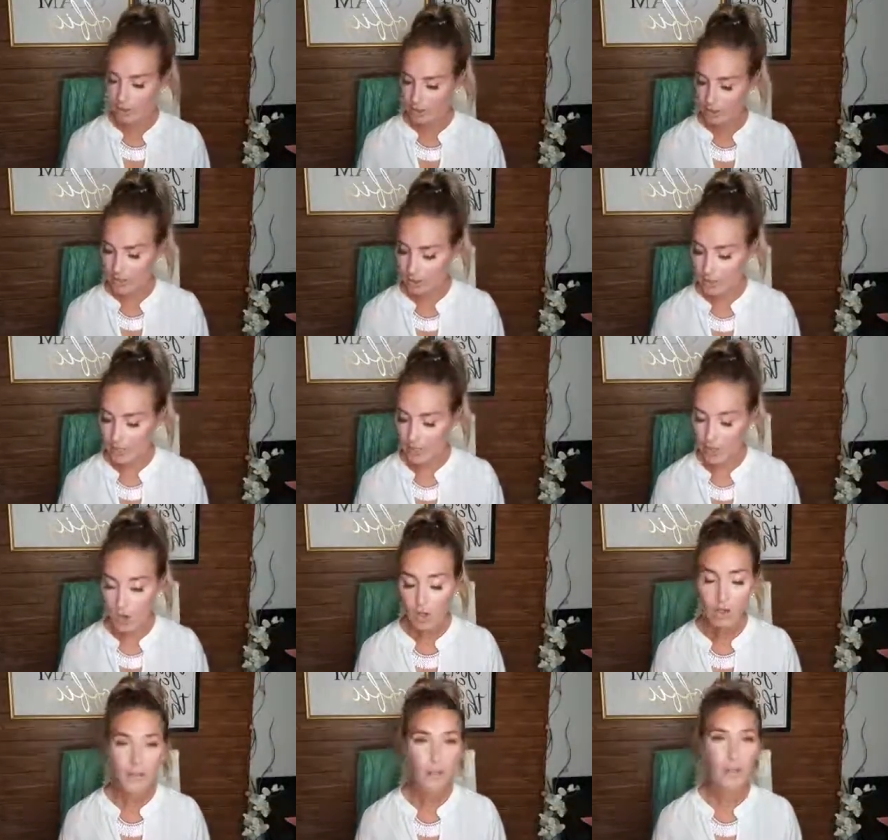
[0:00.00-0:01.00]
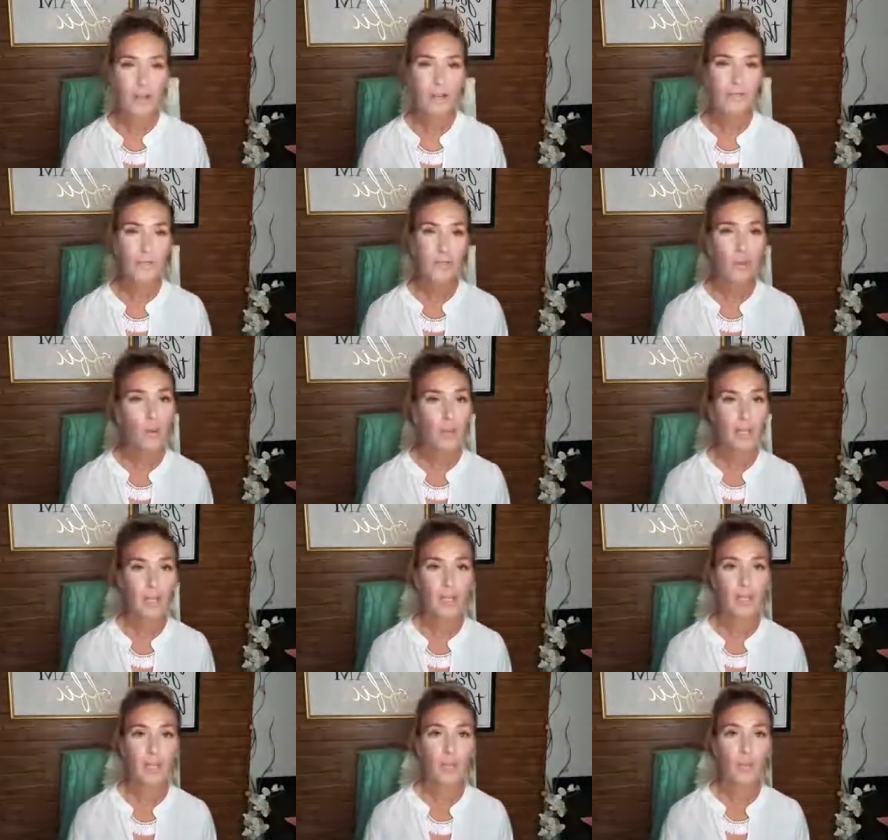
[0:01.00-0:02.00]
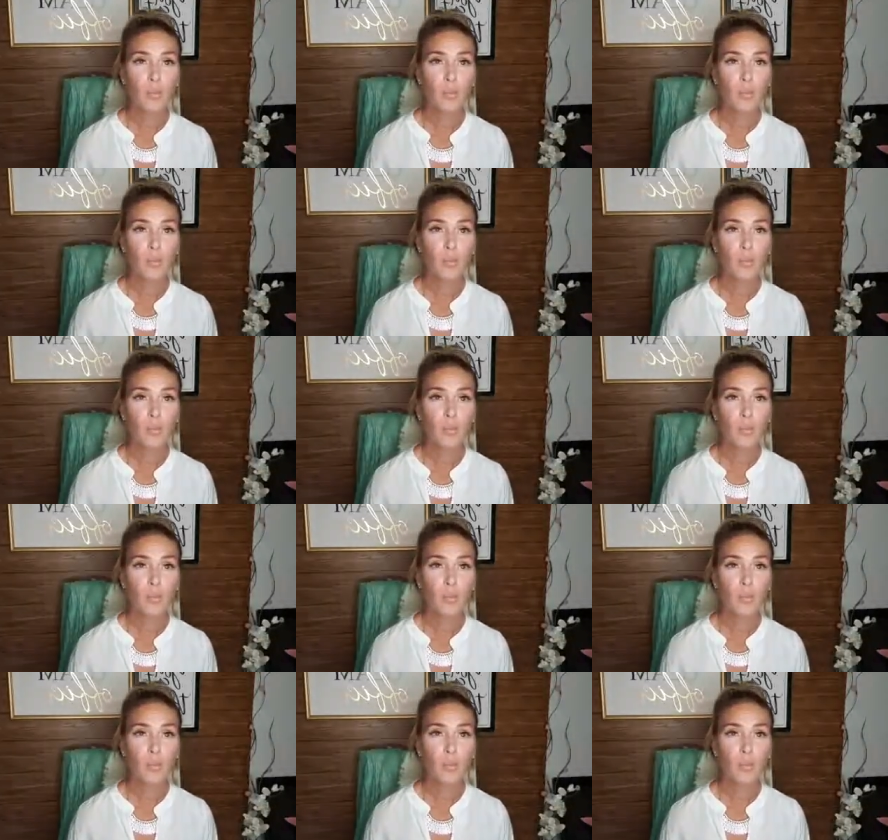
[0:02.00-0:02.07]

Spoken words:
So, and all of you have so many